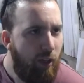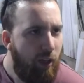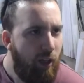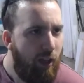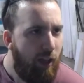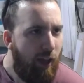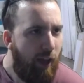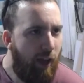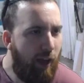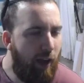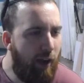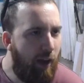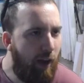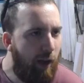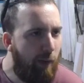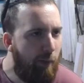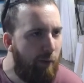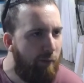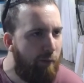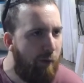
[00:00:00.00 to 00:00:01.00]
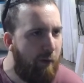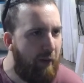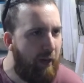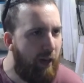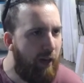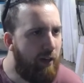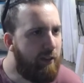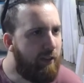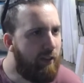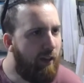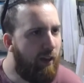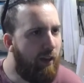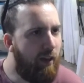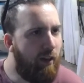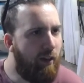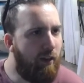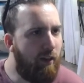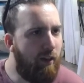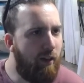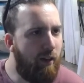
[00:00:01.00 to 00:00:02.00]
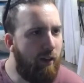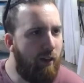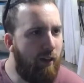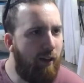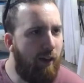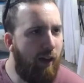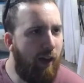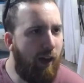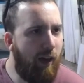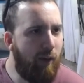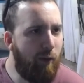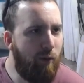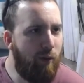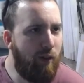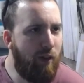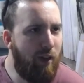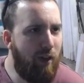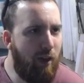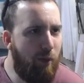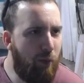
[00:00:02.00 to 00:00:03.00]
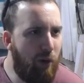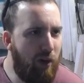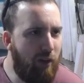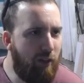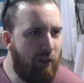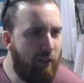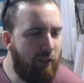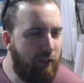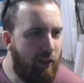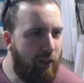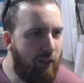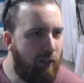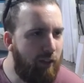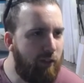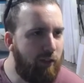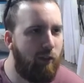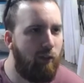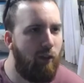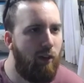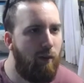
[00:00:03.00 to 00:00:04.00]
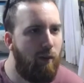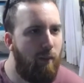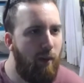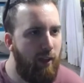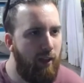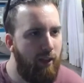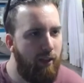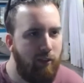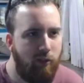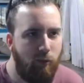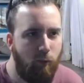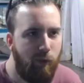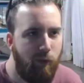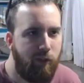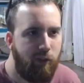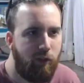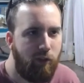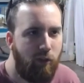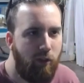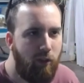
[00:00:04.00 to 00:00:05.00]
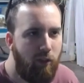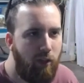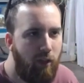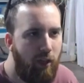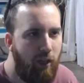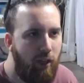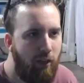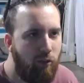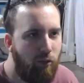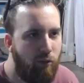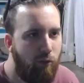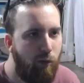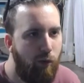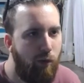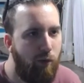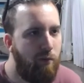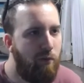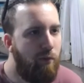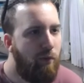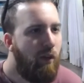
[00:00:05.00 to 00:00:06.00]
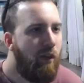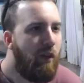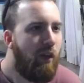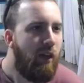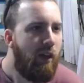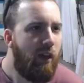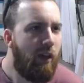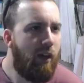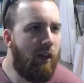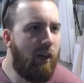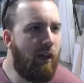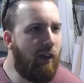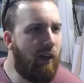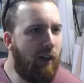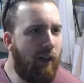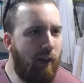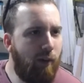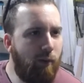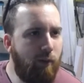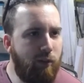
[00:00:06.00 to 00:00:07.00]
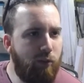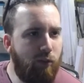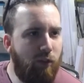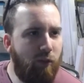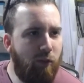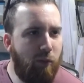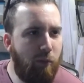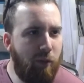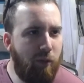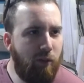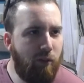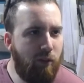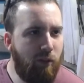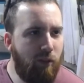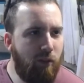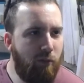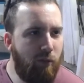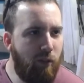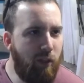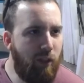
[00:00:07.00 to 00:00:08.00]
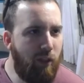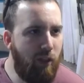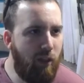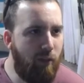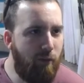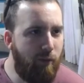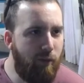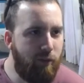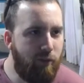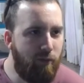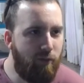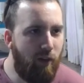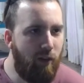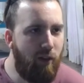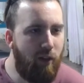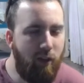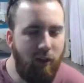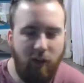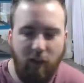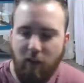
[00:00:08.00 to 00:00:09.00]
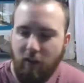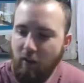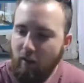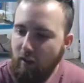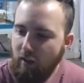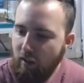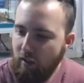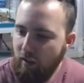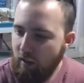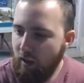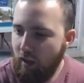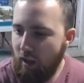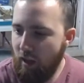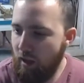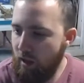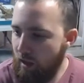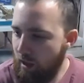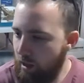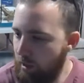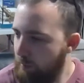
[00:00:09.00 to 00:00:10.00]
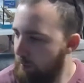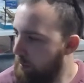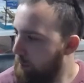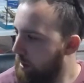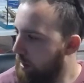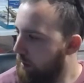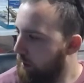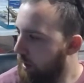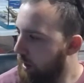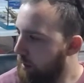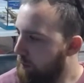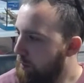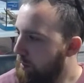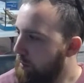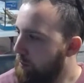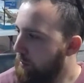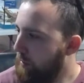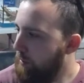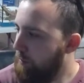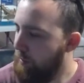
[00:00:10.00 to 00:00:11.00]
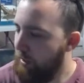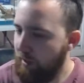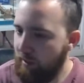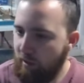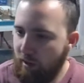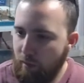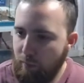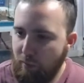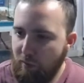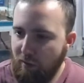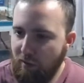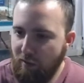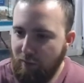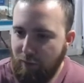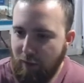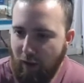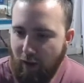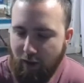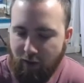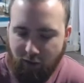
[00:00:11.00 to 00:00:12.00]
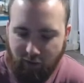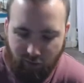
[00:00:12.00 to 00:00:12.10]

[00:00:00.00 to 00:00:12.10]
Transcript: And uh, before we get into that, uh, Aqua Apprentice on Instagram asks, "What's good H2O? Uh, how was Reef-A-Palooza for you? It was very good. Um, I met a lot of people, met a couple of the fans.